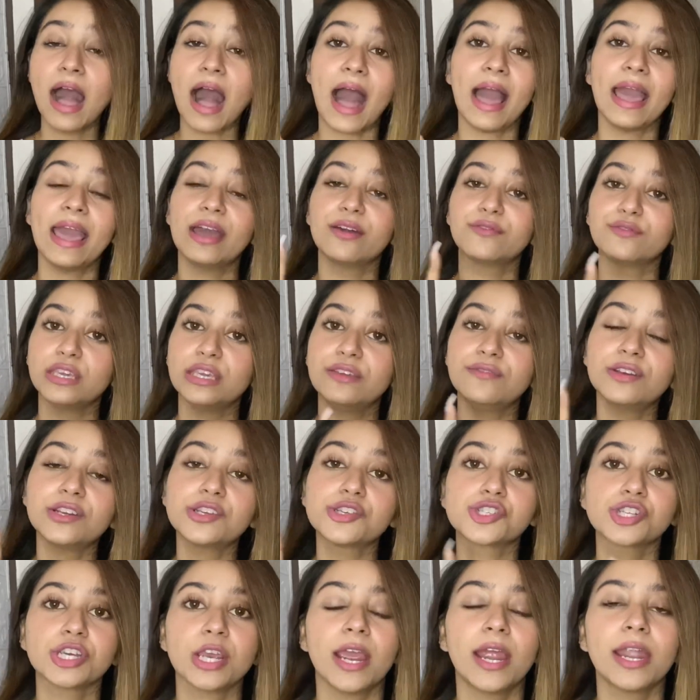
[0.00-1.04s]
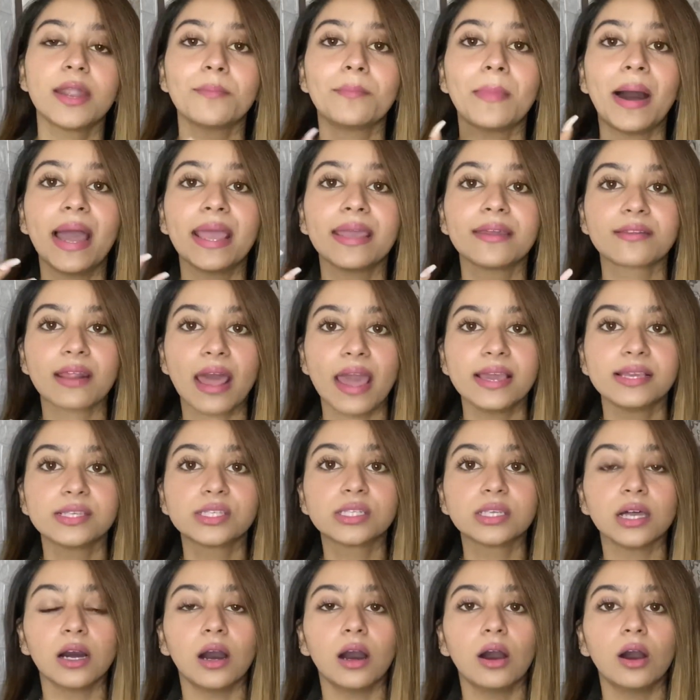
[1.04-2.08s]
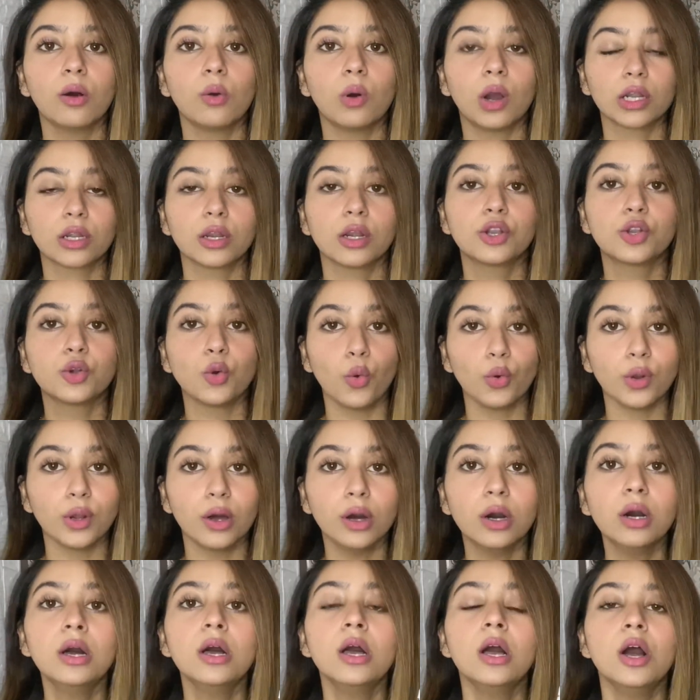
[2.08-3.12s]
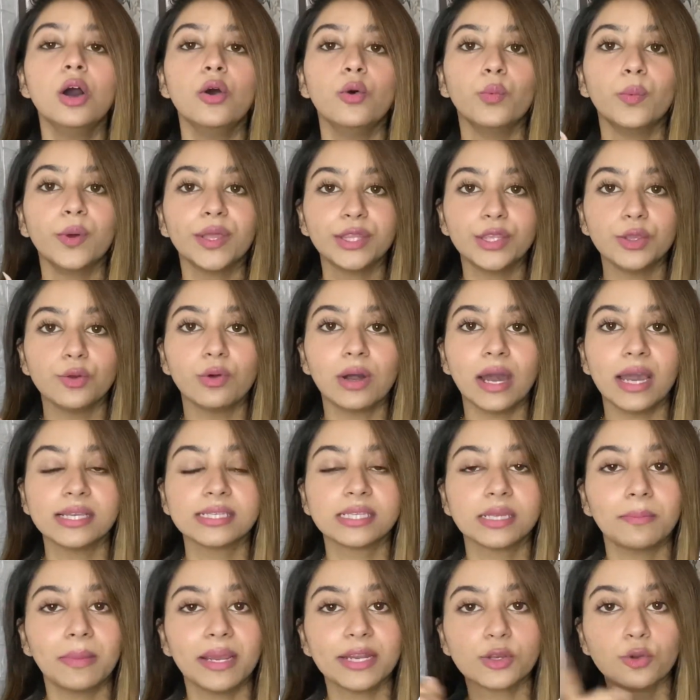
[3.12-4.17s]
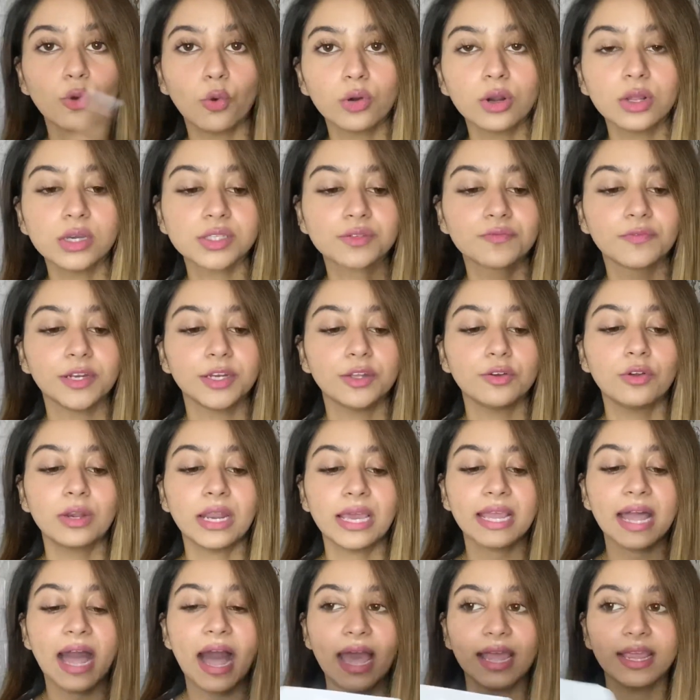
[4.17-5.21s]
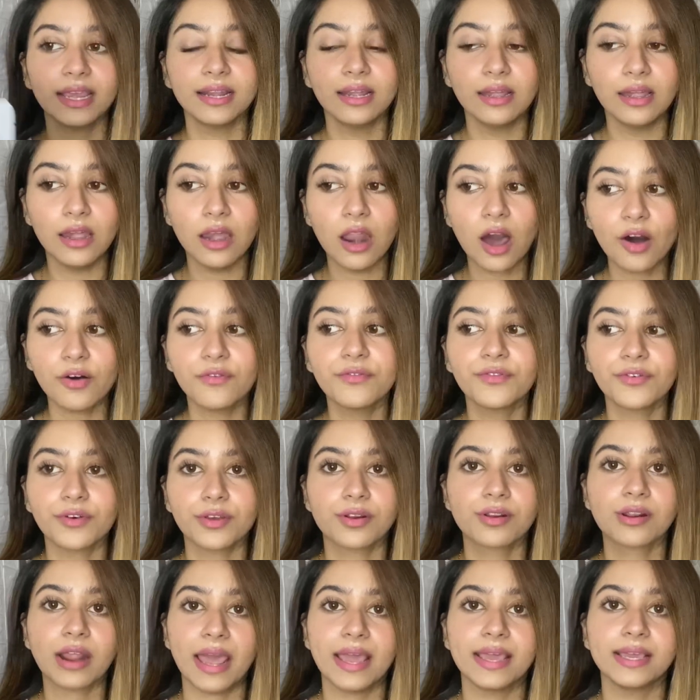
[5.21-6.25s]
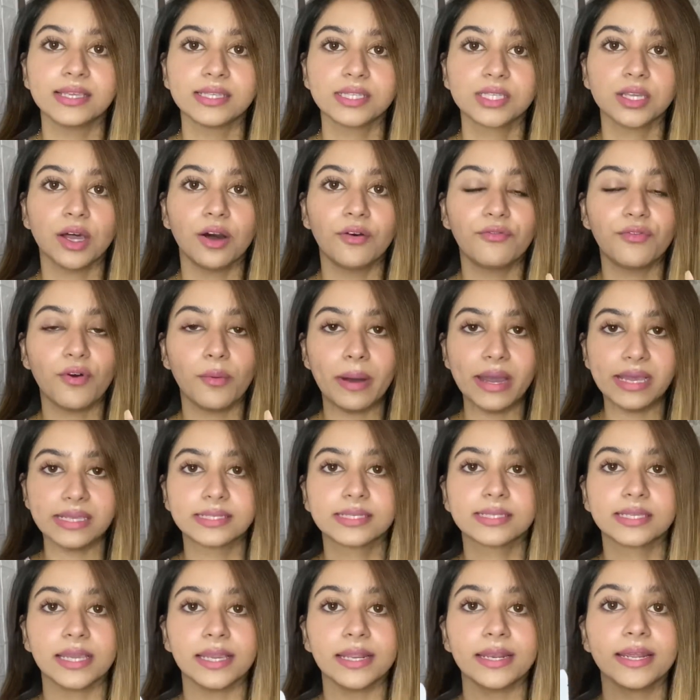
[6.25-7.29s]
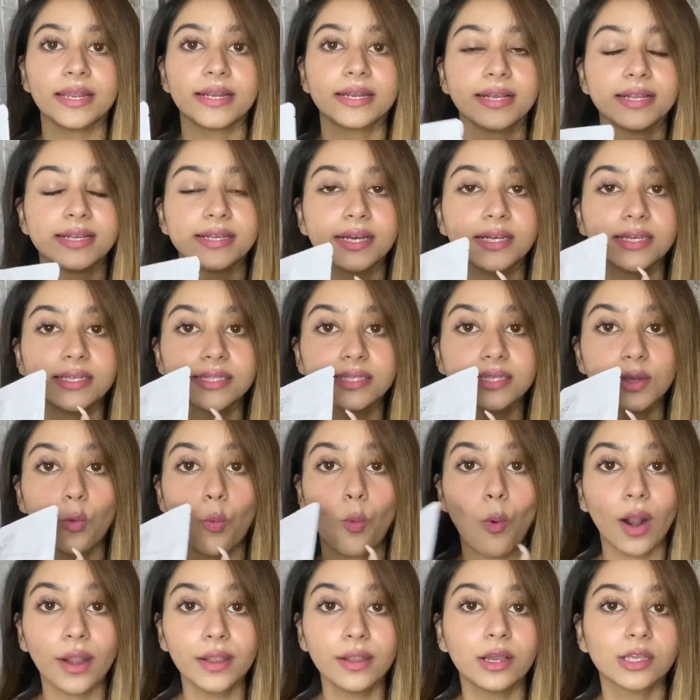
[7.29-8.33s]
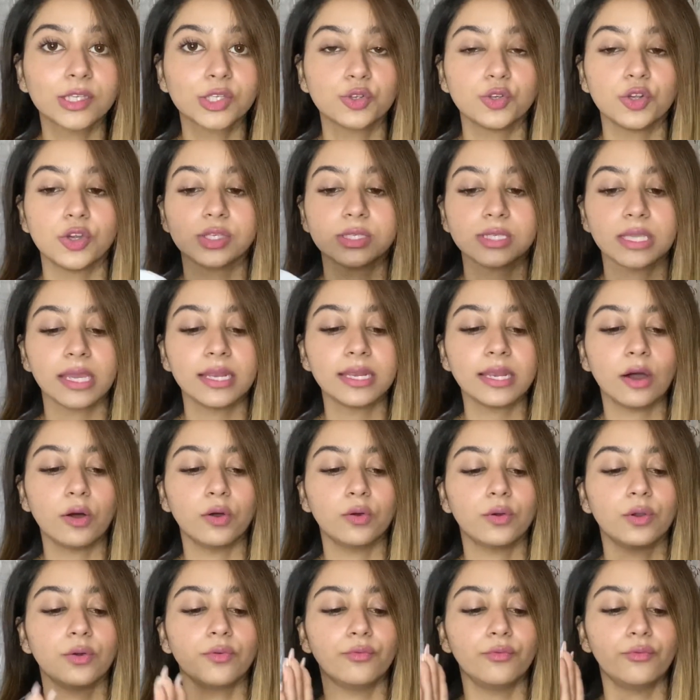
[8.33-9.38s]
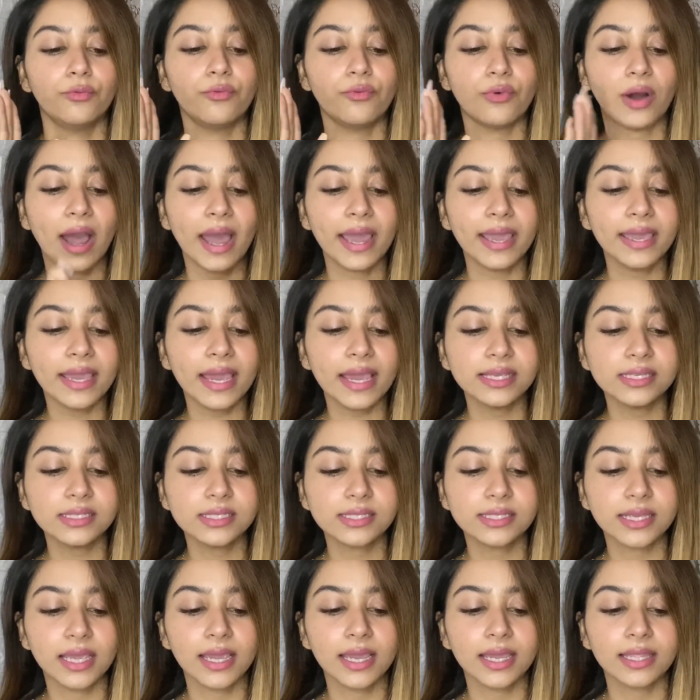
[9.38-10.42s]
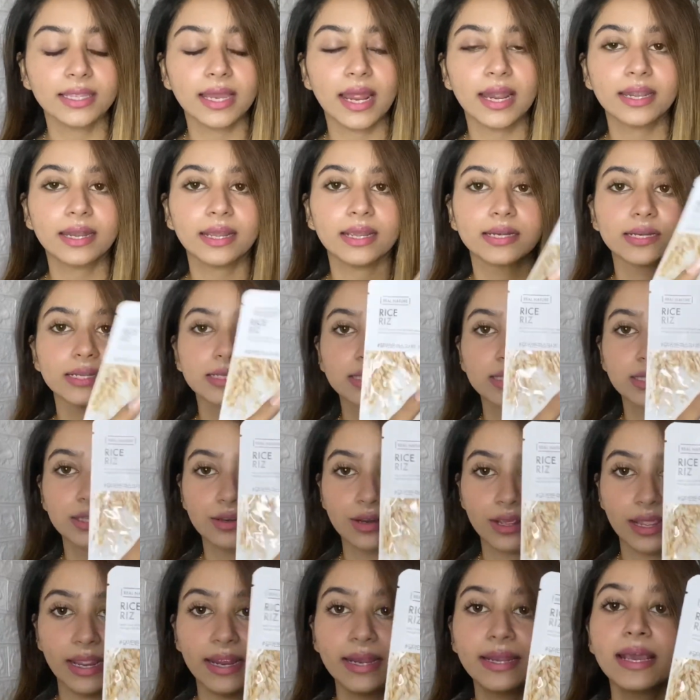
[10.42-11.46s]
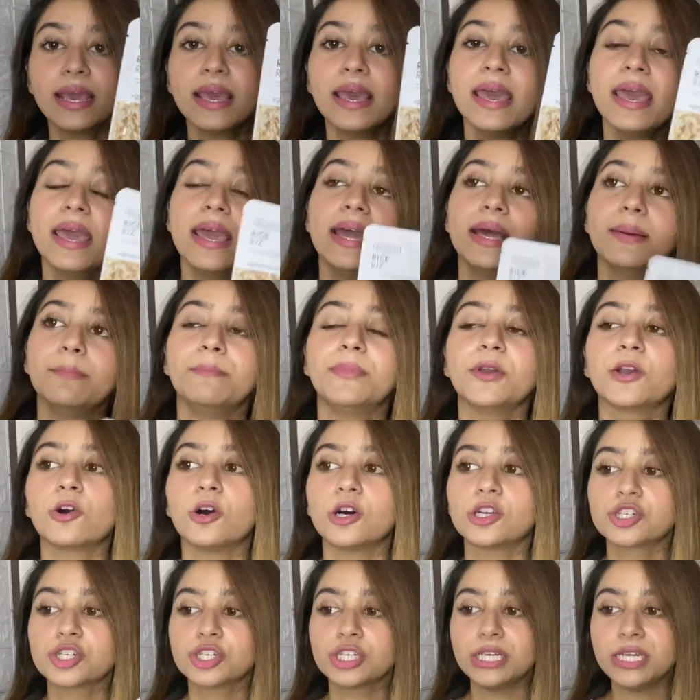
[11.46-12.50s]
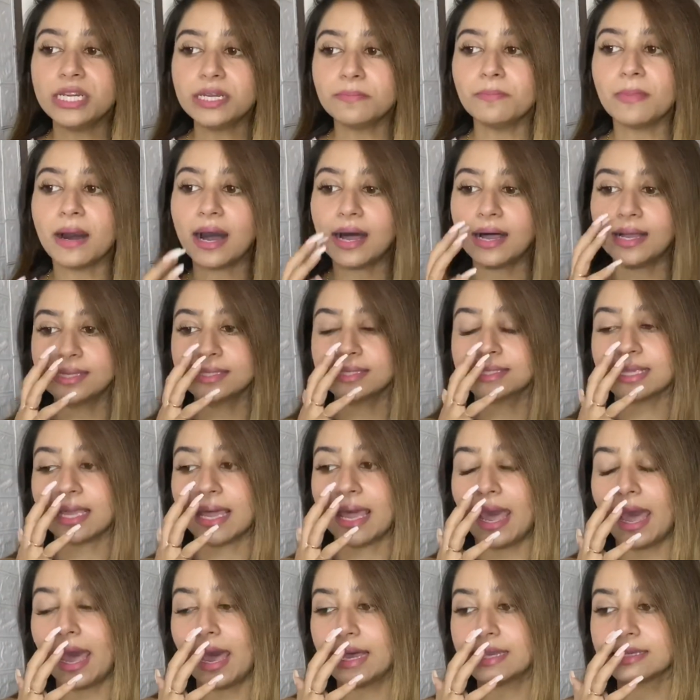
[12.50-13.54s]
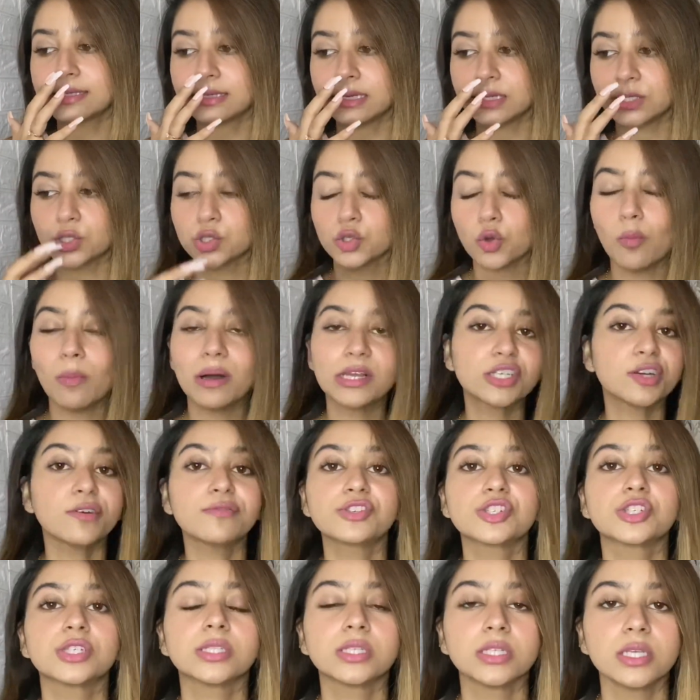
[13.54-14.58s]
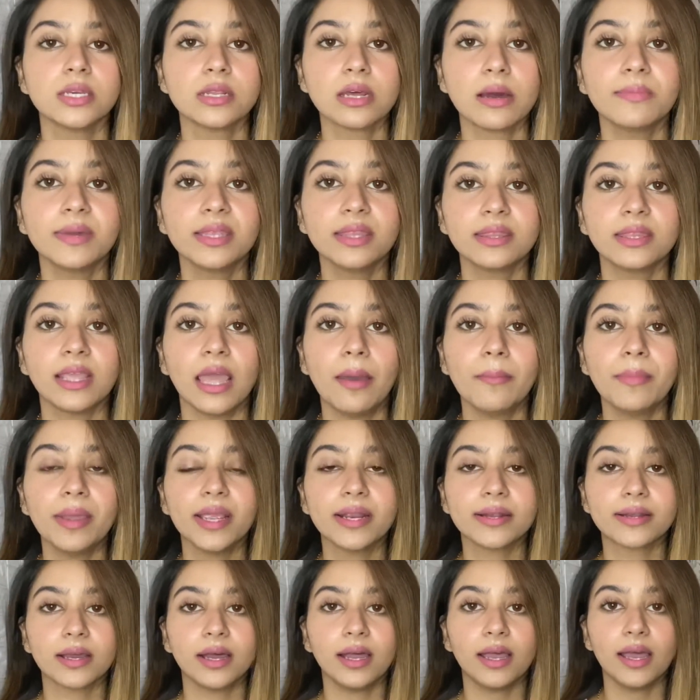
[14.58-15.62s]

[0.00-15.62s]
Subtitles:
I have even shared my rice water toner with you guys in my toners video. Like, I love rice for my skin. It does wonders to your skin. Now, why I say that it is great, because sheet masks has so much of serum in them. It